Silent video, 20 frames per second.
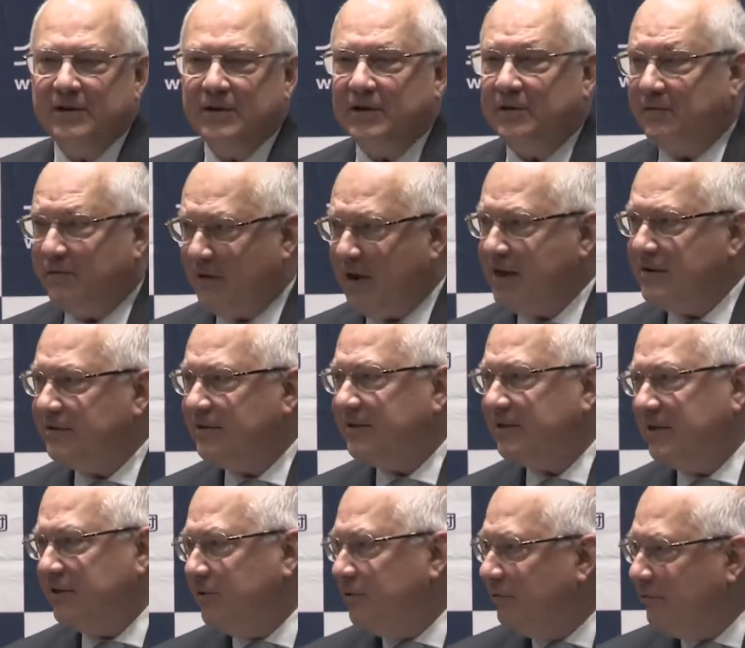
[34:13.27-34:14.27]
in
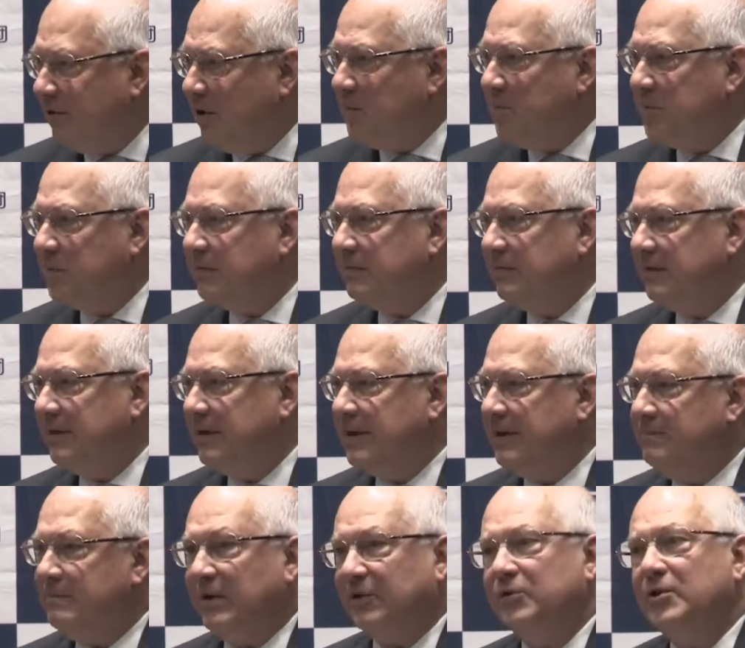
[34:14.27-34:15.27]
France, in Europe,
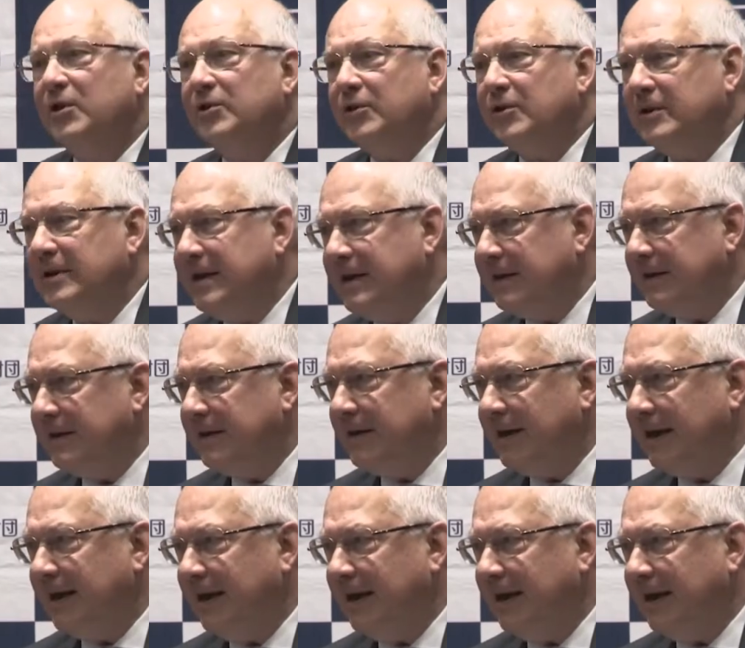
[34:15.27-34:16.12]
but not only.